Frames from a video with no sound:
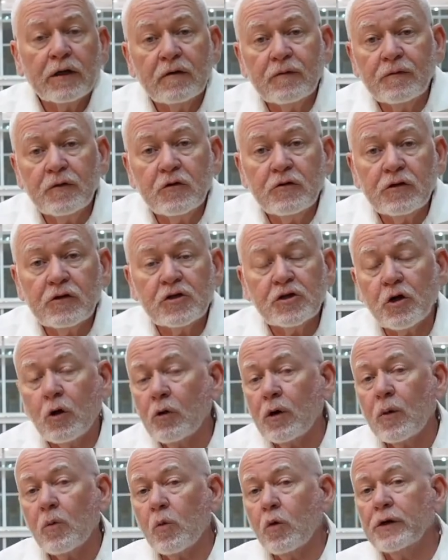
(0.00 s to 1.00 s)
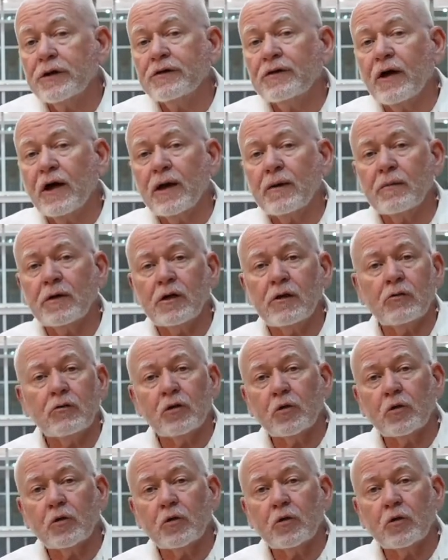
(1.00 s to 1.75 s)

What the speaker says: if you just showed up one time and you don't